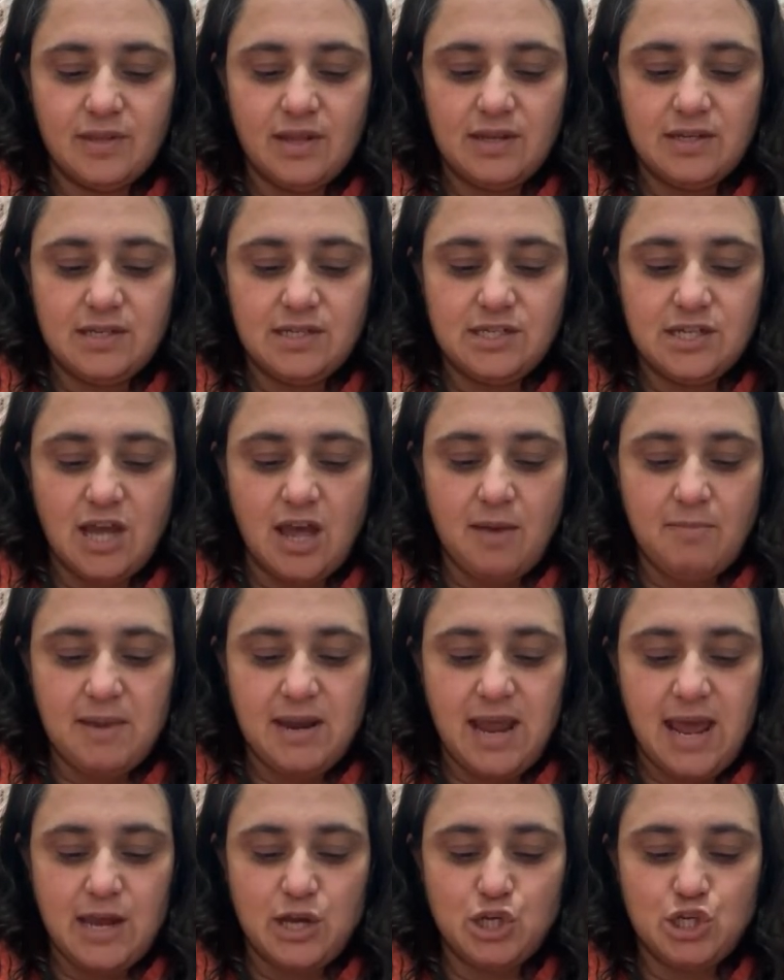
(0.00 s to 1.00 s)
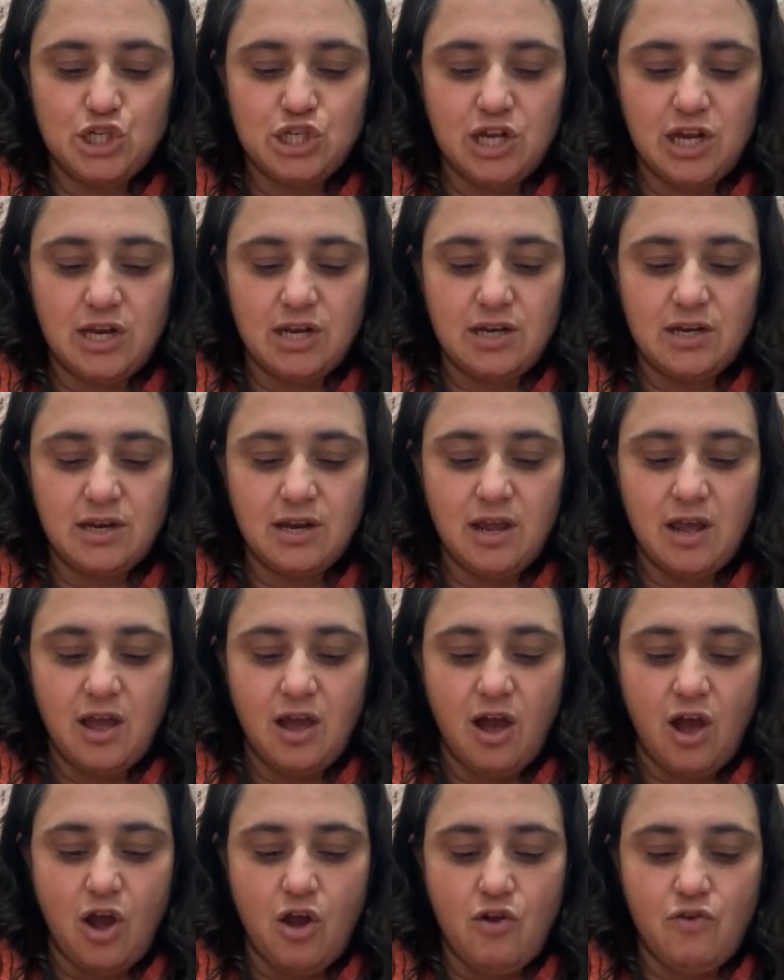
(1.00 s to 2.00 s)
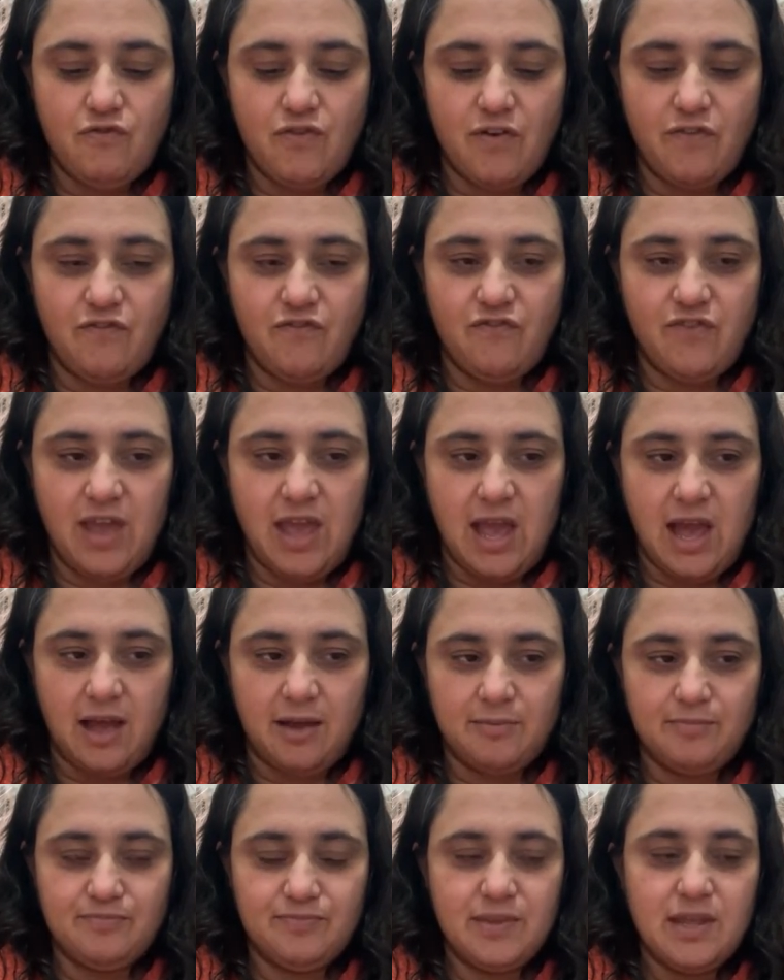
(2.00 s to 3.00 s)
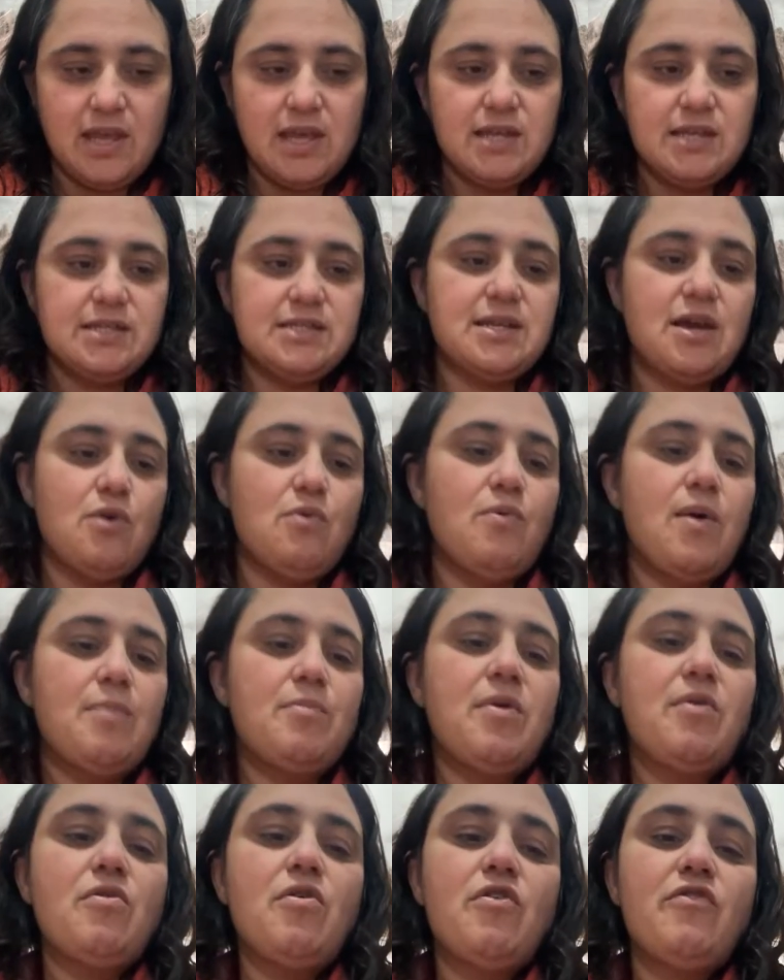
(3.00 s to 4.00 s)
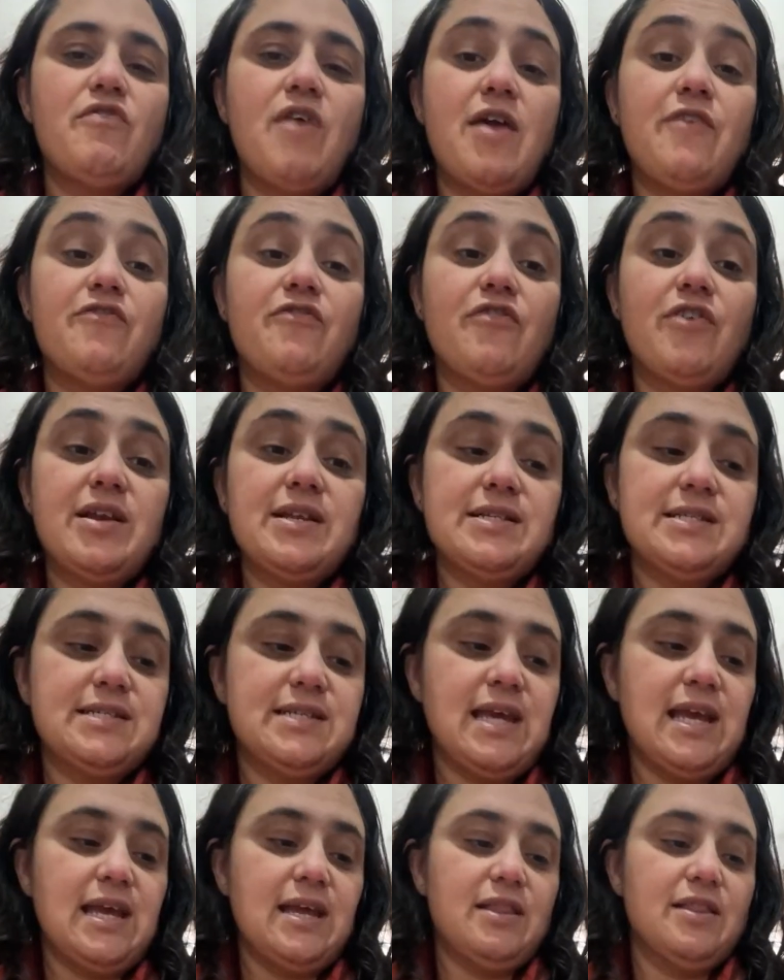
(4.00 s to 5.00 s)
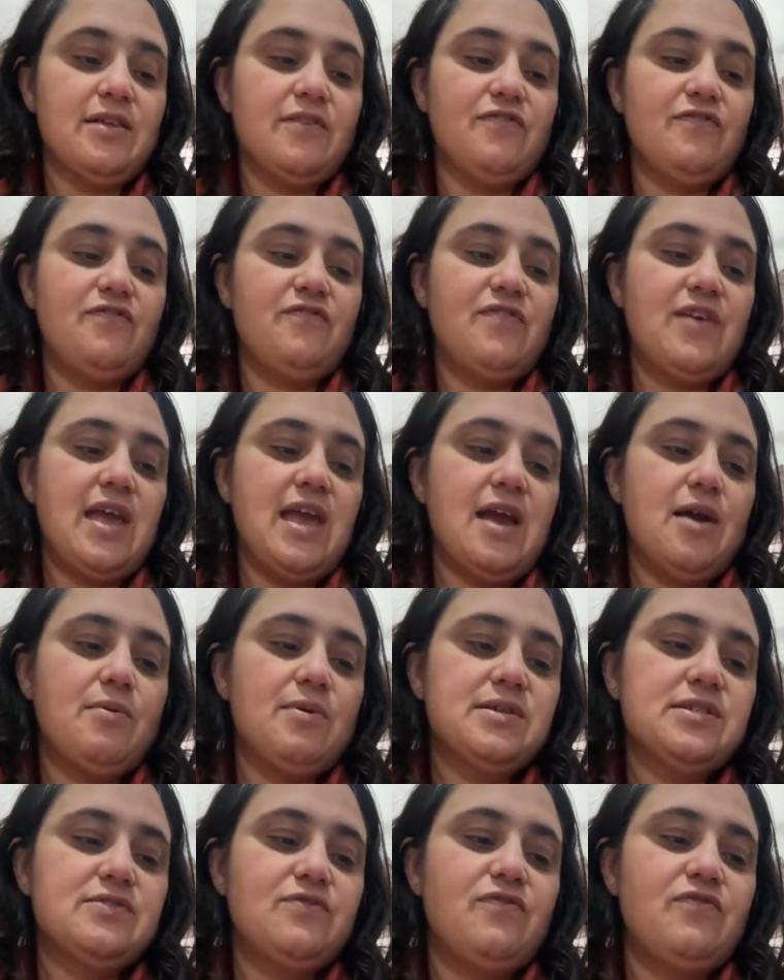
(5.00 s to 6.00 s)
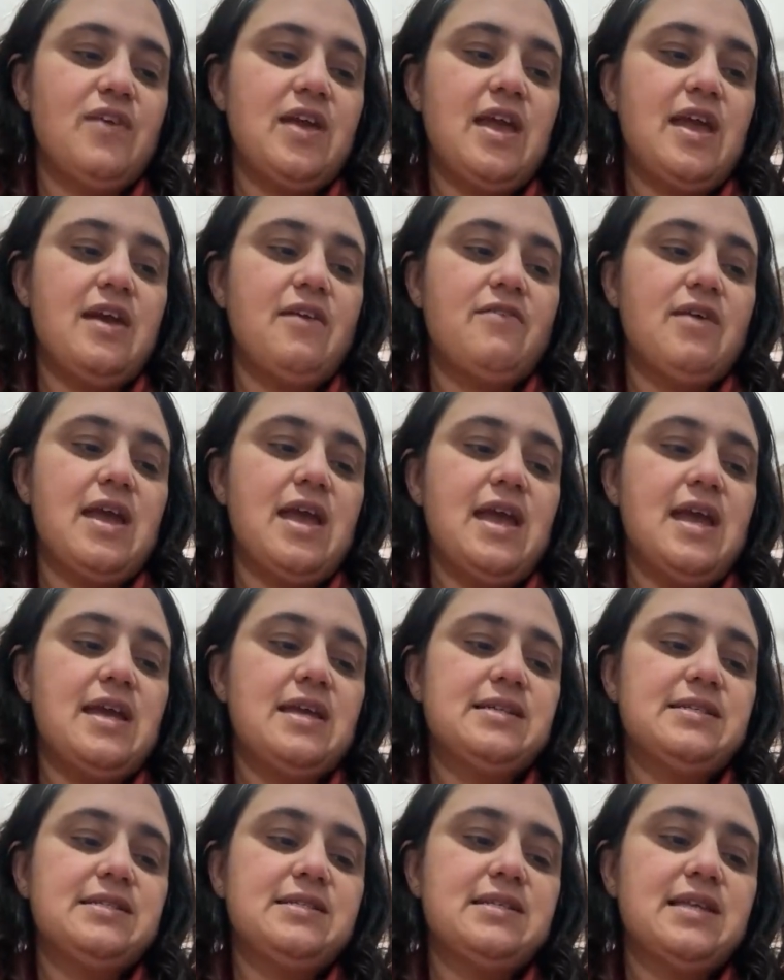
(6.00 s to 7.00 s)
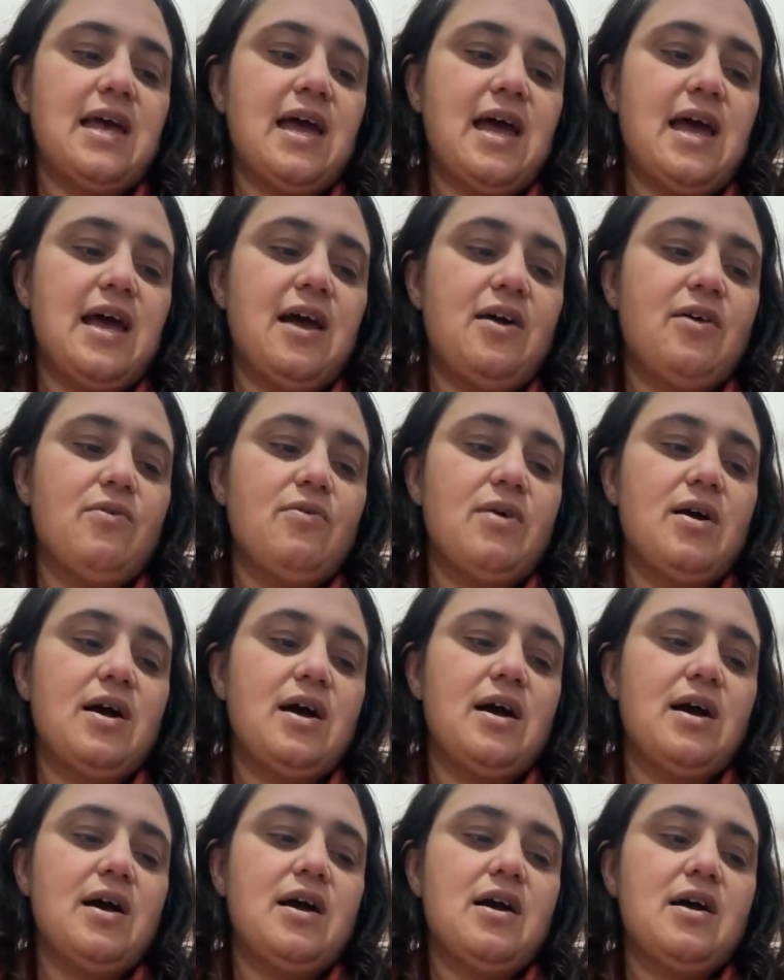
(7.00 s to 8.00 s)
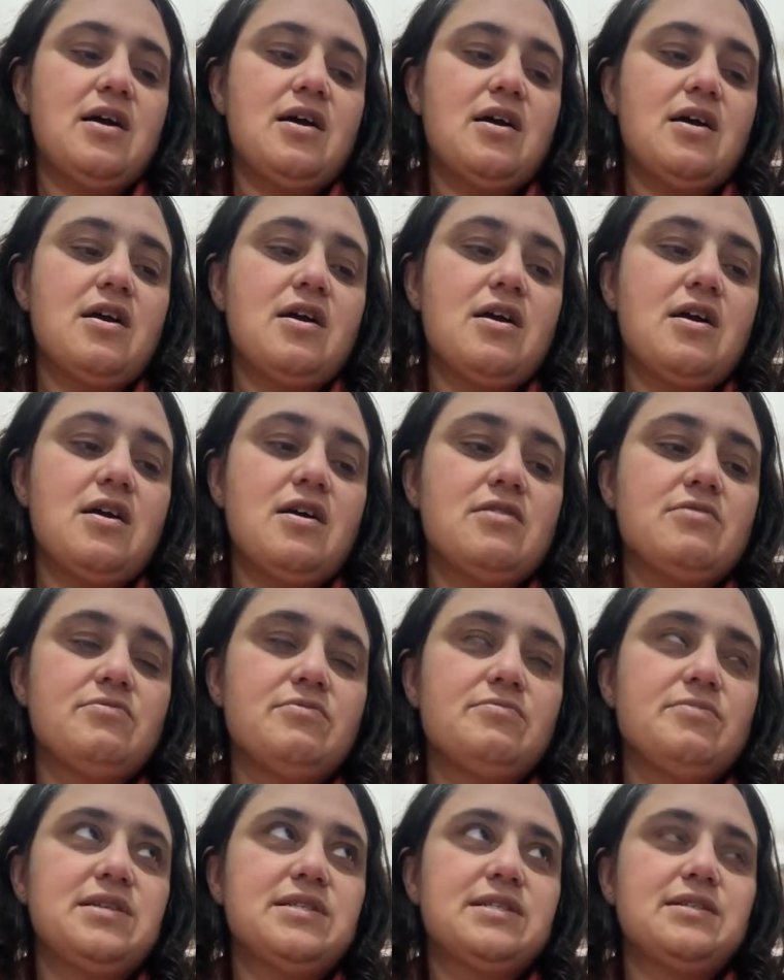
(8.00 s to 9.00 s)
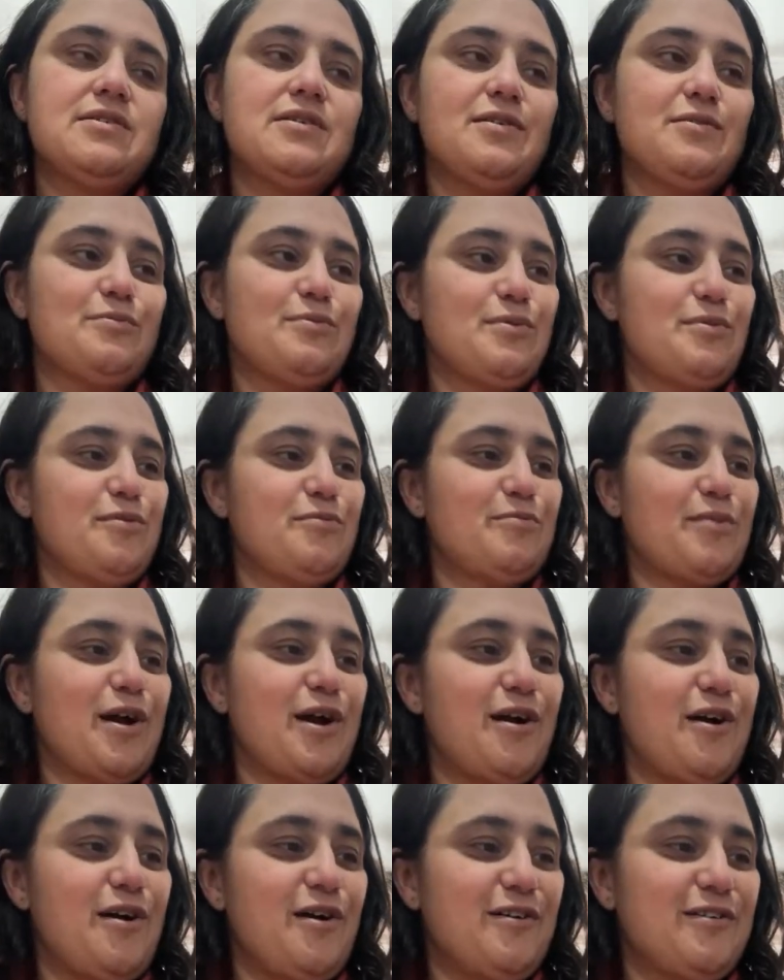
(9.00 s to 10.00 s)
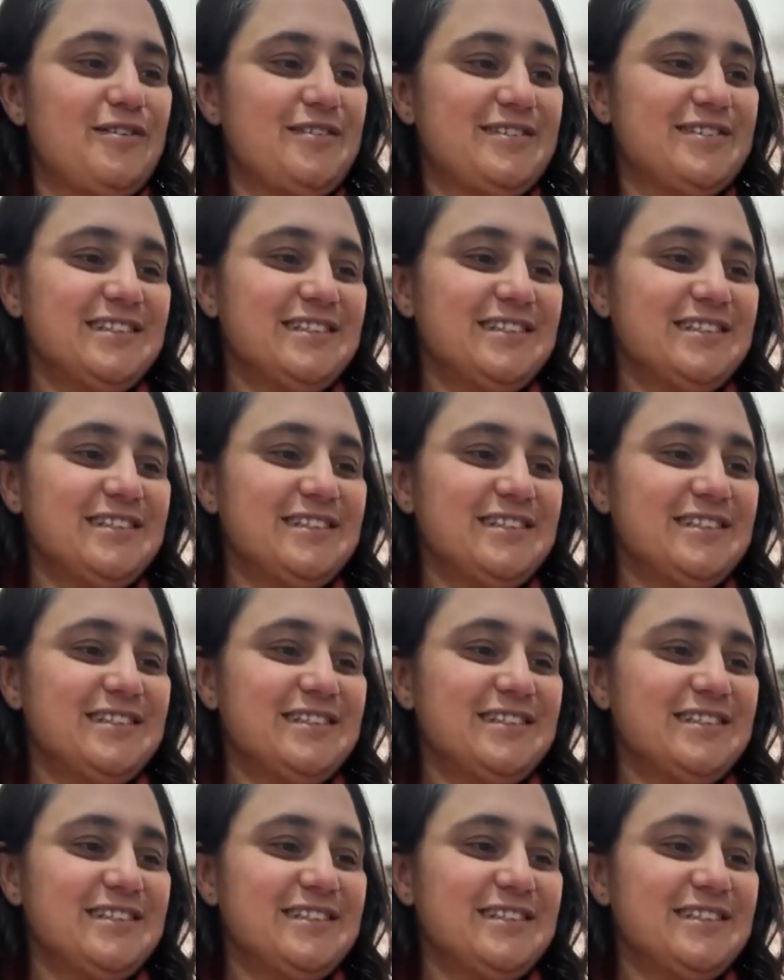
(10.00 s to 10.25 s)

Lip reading: determination over fear. So when we were referencing the fear, what's fear is our heart.